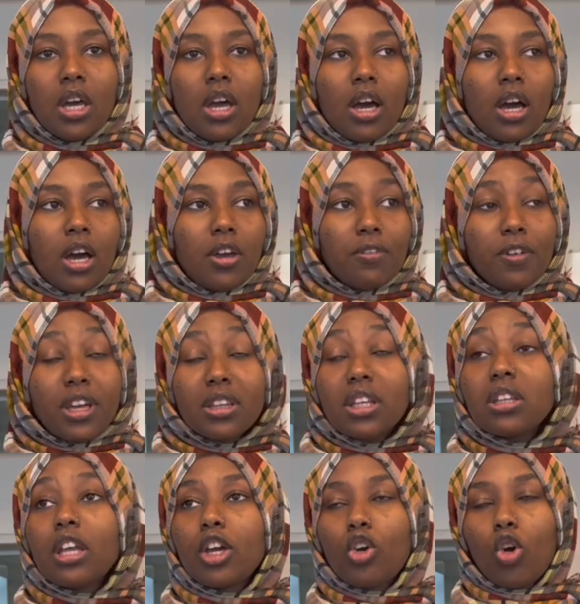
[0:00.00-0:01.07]
affecting
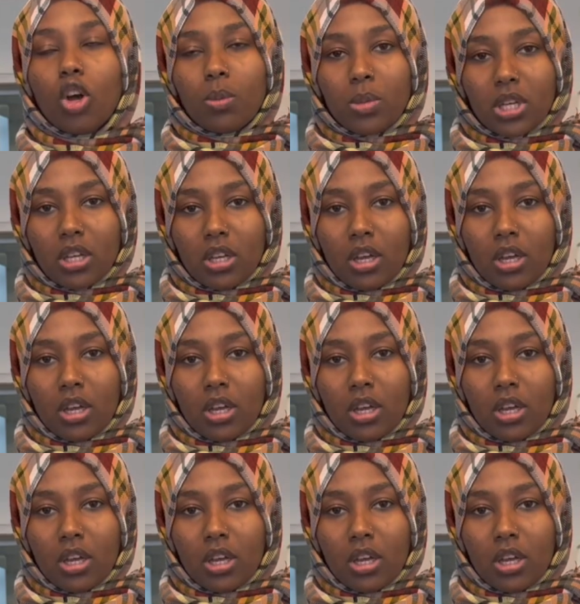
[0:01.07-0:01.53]
the economic